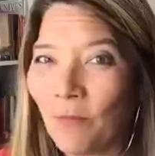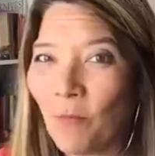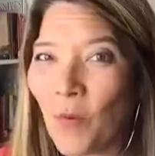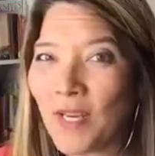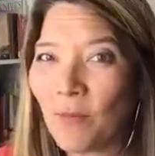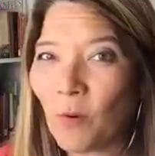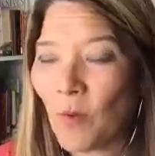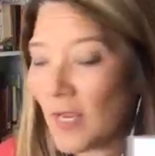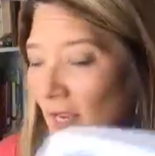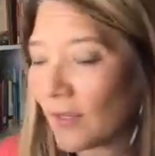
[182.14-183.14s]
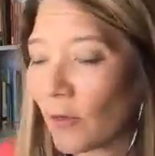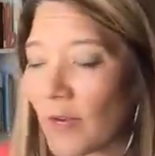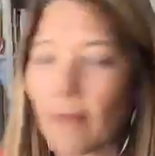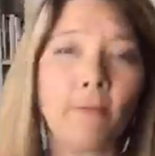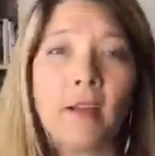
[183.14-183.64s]
point number one is
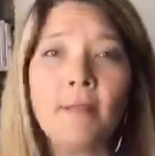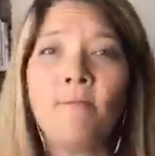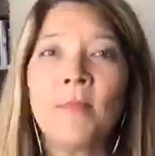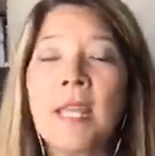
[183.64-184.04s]
create fun.